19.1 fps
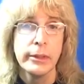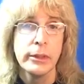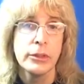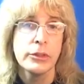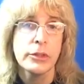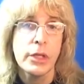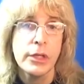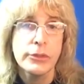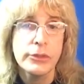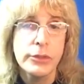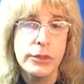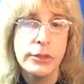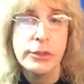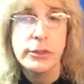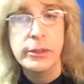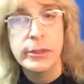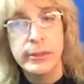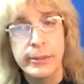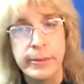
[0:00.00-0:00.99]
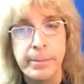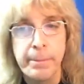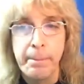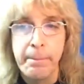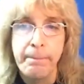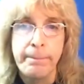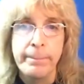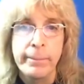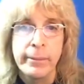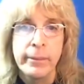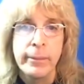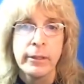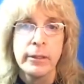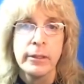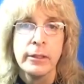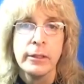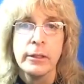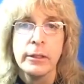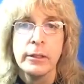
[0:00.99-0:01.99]
And it tells us in
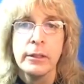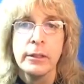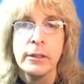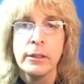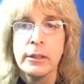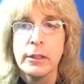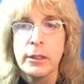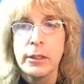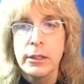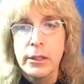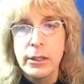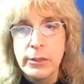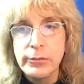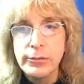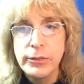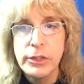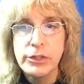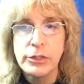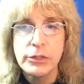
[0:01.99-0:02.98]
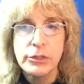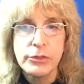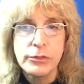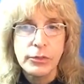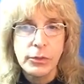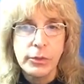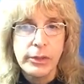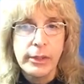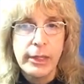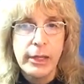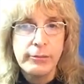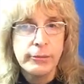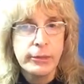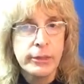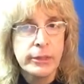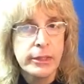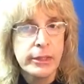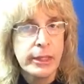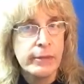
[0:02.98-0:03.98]
Ephesians
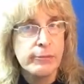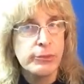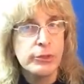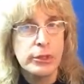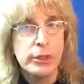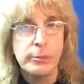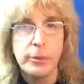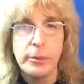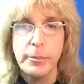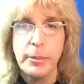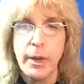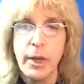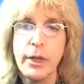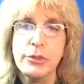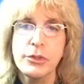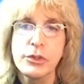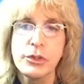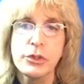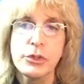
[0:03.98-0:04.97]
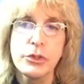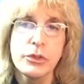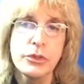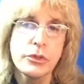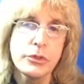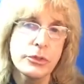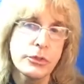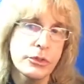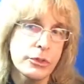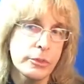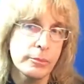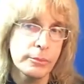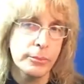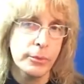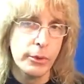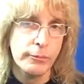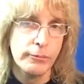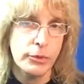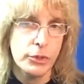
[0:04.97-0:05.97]
4:11, he gave some apostles and some
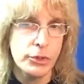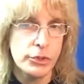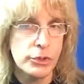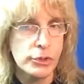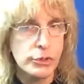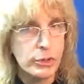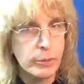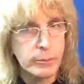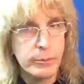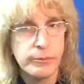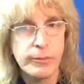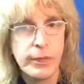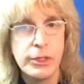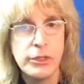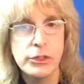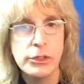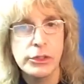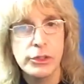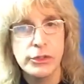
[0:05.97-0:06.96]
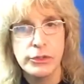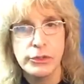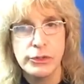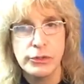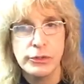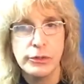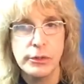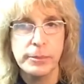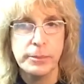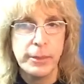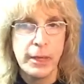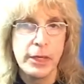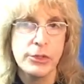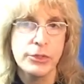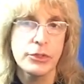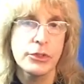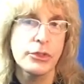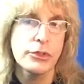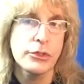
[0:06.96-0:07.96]
prophets and some evangelists and some
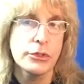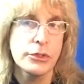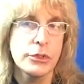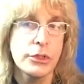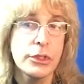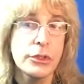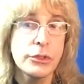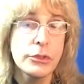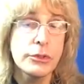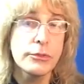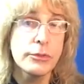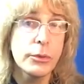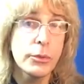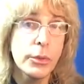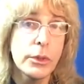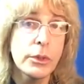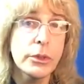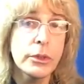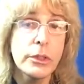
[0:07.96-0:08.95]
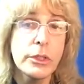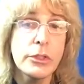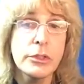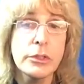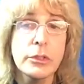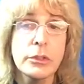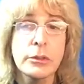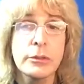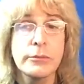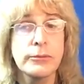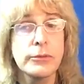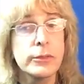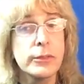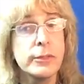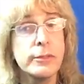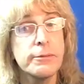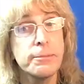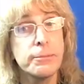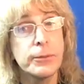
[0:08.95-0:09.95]
pastors and teachers. For what reason? For
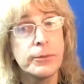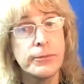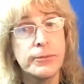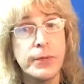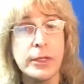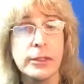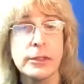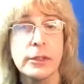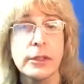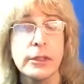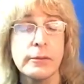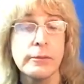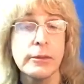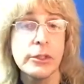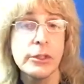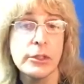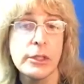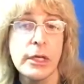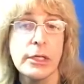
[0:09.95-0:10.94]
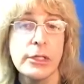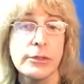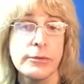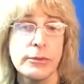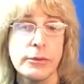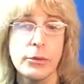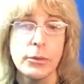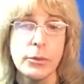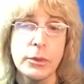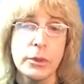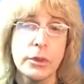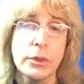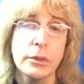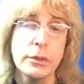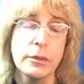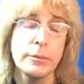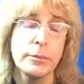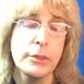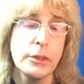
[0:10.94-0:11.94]
the perfecting of the saints, for the work
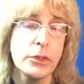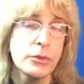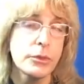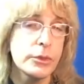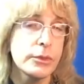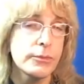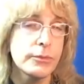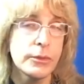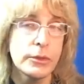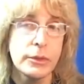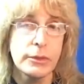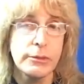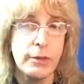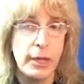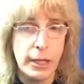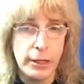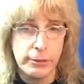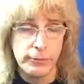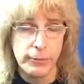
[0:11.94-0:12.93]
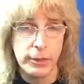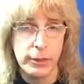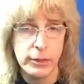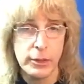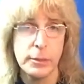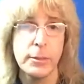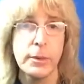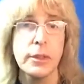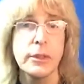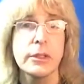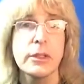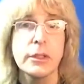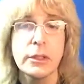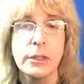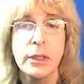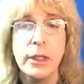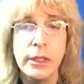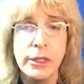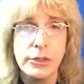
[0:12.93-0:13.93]
of the ministry, for the edifying the body of
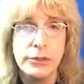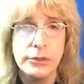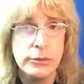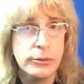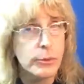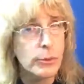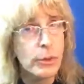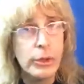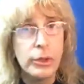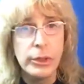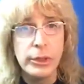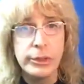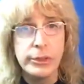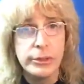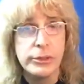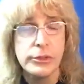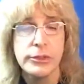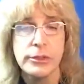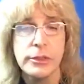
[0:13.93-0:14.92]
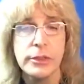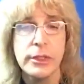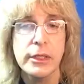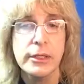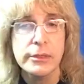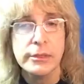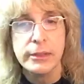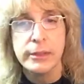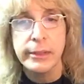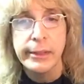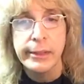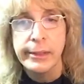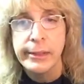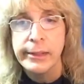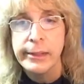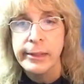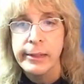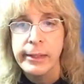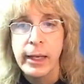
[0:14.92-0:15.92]
Christ. So we're all in this together.
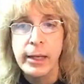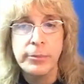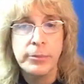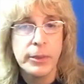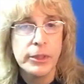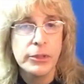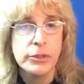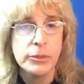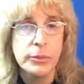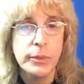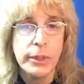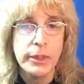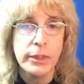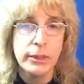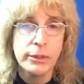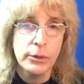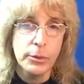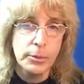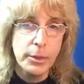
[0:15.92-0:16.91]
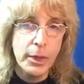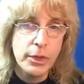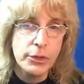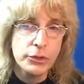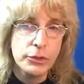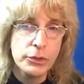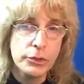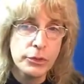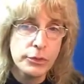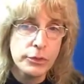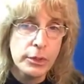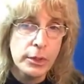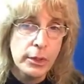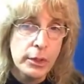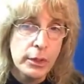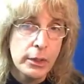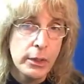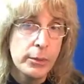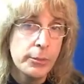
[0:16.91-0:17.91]
And by the way, you know, apostles
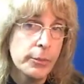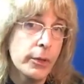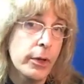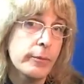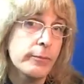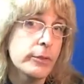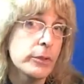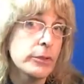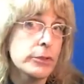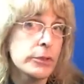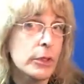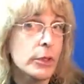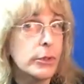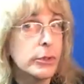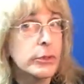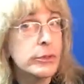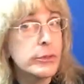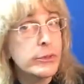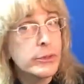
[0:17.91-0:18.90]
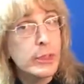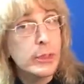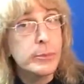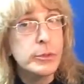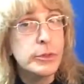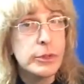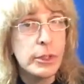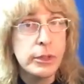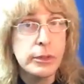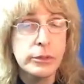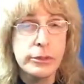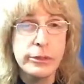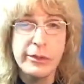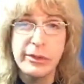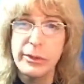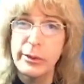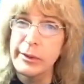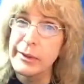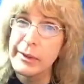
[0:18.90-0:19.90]
and prophets are in the same
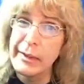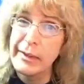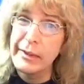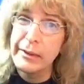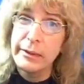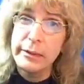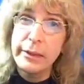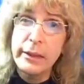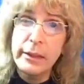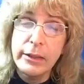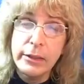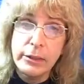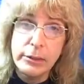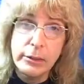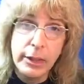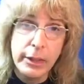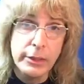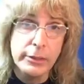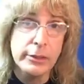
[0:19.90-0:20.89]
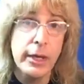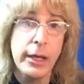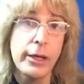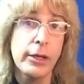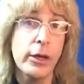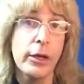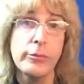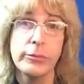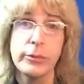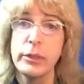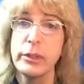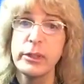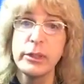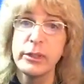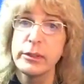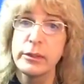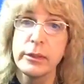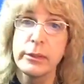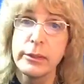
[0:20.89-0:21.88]
sentence, so they didn't like die off or
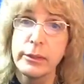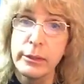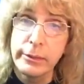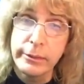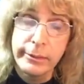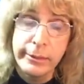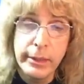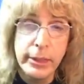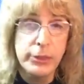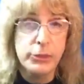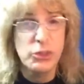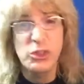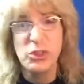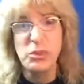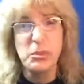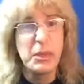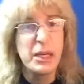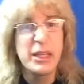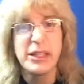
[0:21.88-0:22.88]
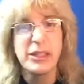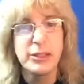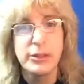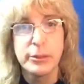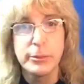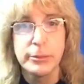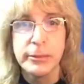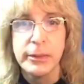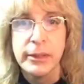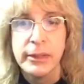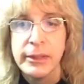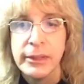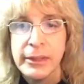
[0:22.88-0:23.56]
anything. God's still making them.